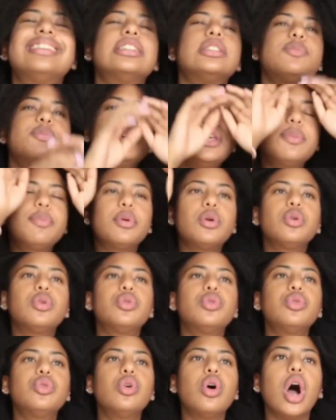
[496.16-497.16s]
is people
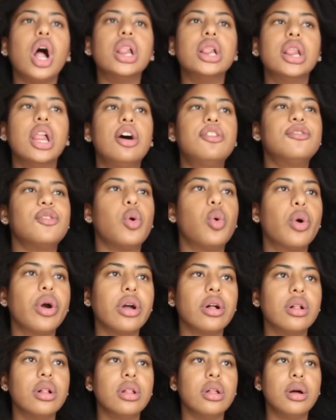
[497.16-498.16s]
who love
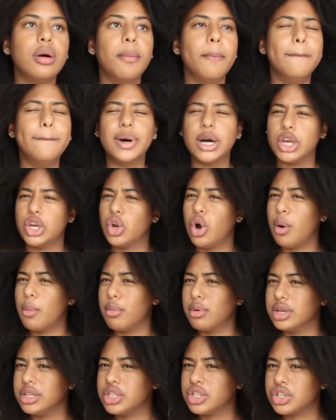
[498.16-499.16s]
oil, but not
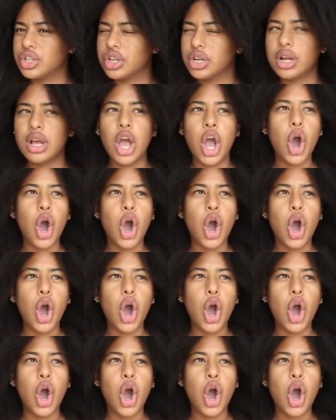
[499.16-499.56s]
moisture.